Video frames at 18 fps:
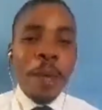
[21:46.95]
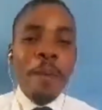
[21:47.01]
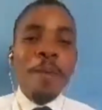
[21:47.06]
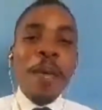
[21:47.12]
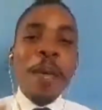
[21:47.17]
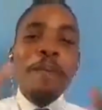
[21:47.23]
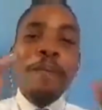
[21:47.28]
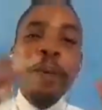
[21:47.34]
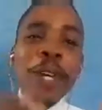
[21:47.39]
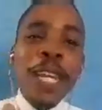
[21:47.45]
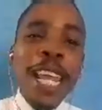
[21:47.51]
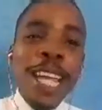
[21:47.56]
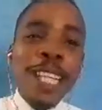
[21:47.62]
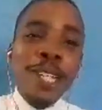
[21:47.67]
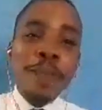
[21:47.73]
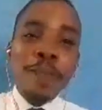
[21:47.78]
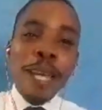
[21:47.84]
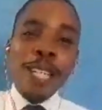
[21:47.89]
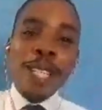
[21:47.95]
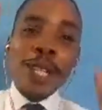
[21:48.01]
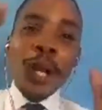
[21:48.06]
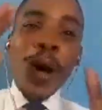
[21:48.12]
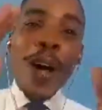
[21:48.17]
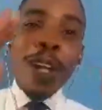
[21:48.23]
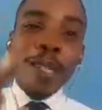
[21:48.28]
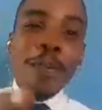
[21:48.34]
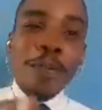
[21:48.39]
People need to be
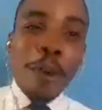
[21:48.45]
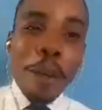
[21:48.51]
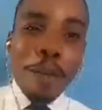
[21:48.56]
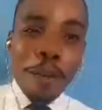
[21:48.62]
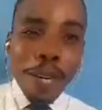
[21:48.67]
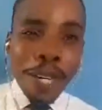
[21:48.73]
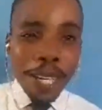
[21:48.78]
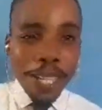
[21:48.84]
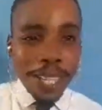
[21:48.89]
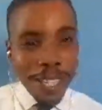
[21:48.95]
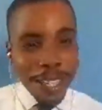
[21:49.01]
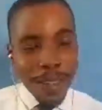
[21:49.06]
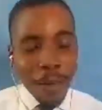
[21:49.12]
taught properly.